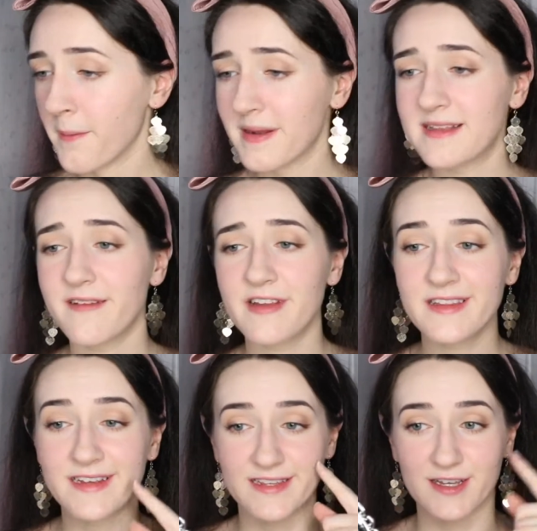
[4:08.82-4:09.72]
But it
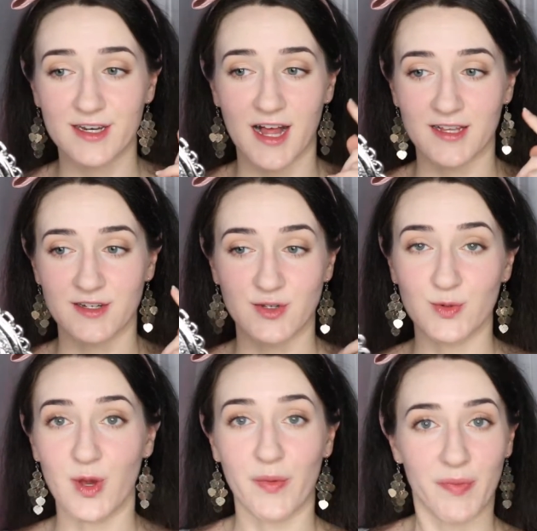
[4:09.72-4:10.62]
definitely is a good color to
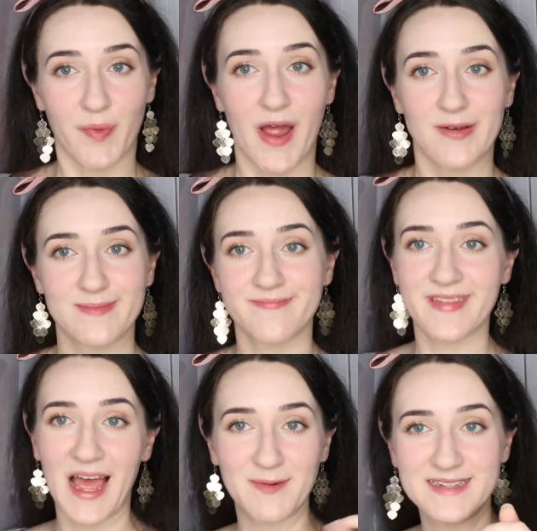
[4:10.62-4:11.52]
go with brown.
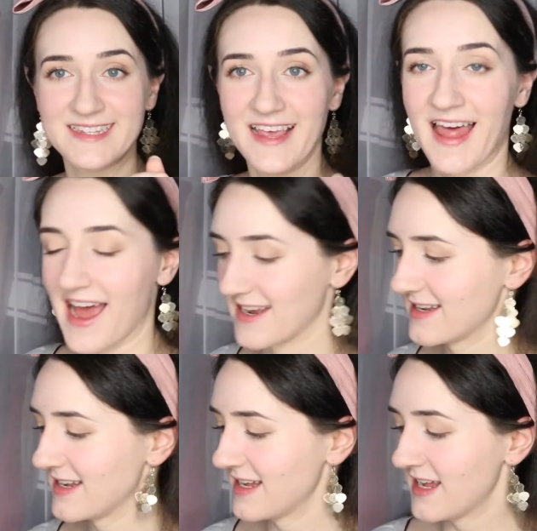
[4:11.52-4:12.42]
I will say that.
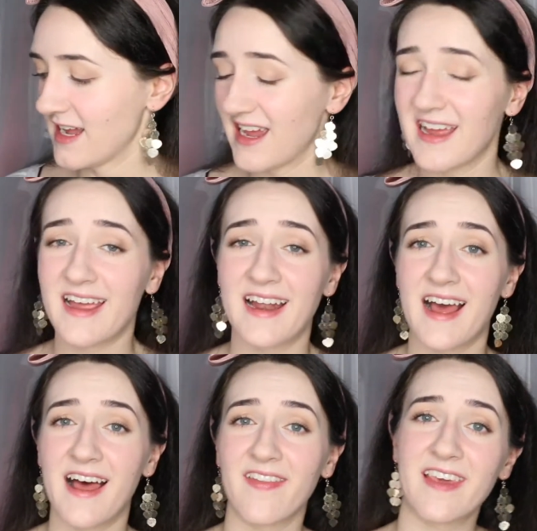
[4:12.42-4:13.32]
And
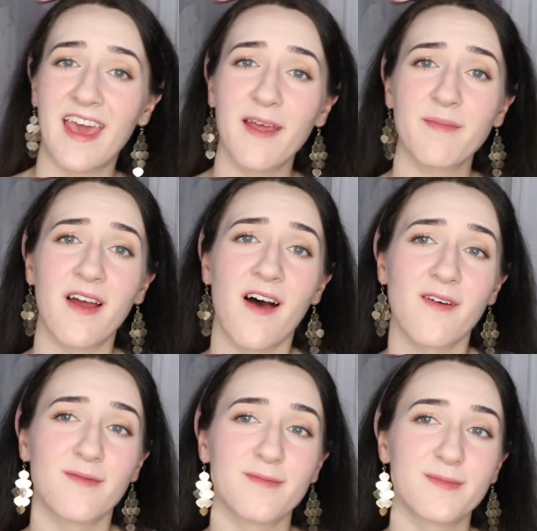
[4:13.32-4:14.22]
on the camera,
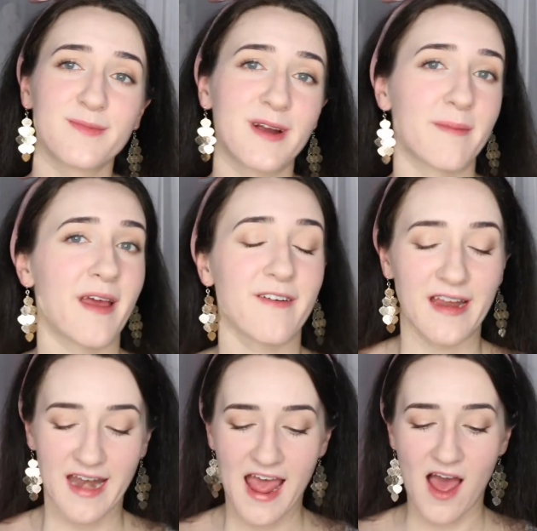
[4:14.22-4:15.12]
where I'm at
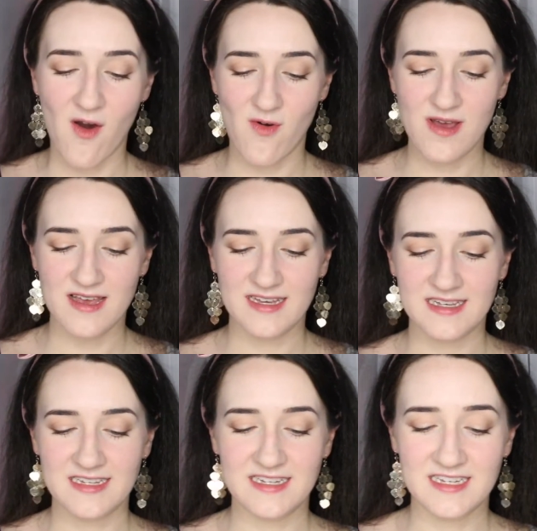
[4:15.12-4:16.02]
right now,
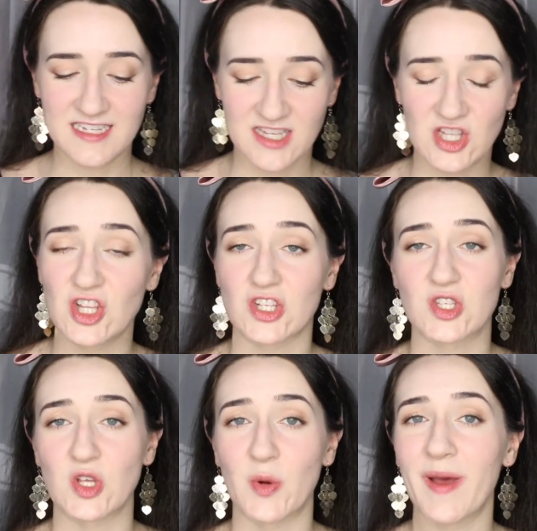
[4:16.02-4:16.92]
it doesn't look
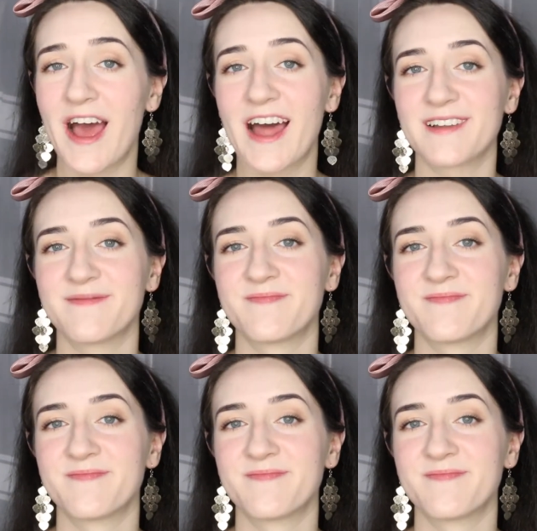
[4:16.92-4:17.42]
so bad.